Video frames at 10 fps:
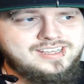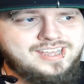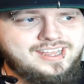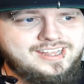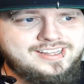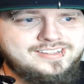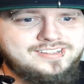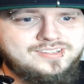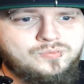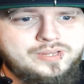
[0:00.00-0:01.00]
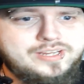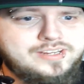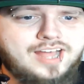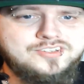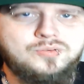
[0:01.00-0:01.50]
And we
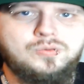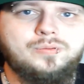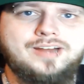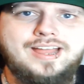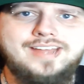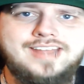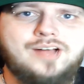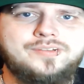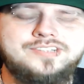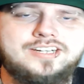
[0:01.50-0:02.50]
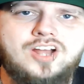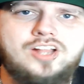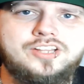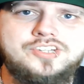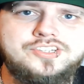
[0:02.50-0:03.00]
got to where we're at now.
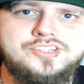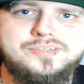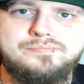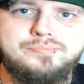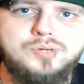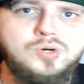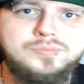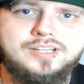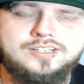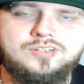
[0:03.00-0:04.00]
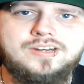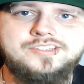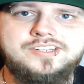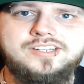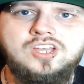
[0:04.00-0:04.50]
Technology's just boomed like
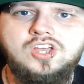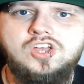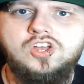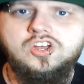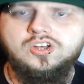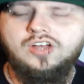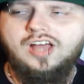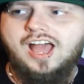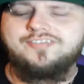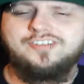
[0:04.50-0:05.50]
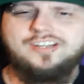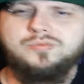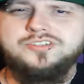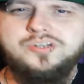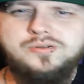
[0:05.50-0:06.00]
crazy. I feel
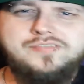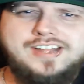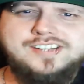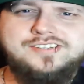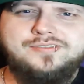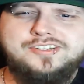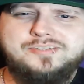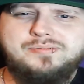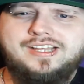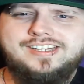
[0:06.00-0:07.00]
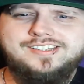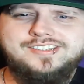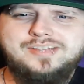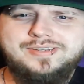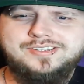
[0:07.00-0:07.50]
like we're too advanced for this planet.
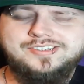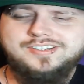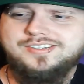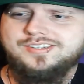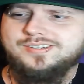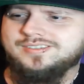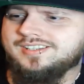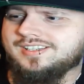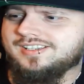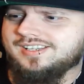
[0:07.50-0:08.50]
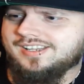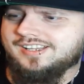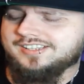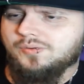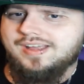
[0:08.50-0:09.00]
Does that make sense to you?
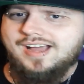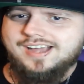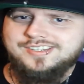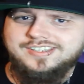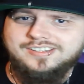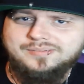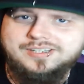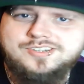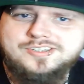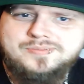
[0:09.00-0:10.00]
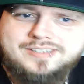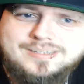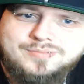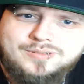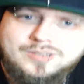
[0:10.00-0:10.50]
Like the way I see it, let me adjust my
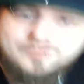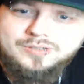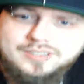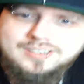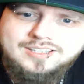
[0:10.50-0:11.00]
camera real quick.